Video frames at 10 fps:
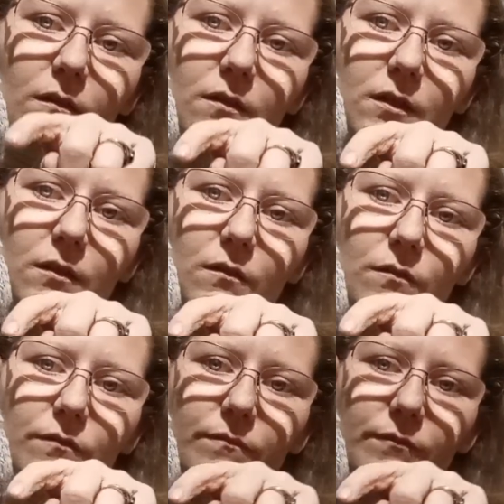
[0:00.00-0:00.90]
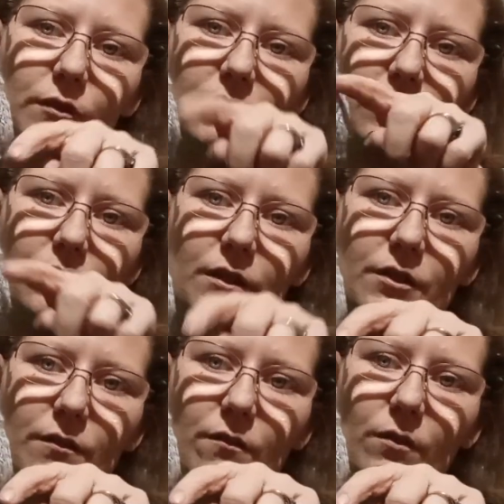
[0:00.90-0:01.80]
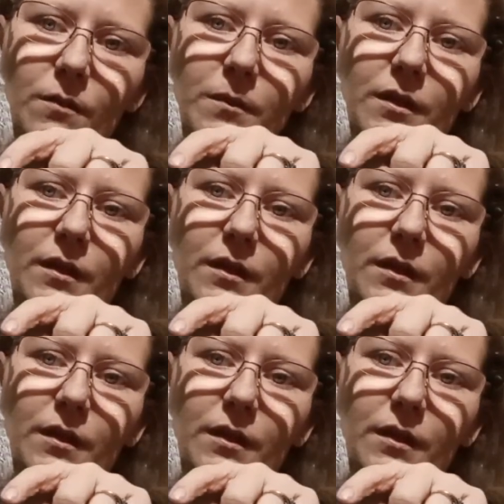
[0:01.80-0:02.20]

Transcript: a little for the stretch of the ribbon,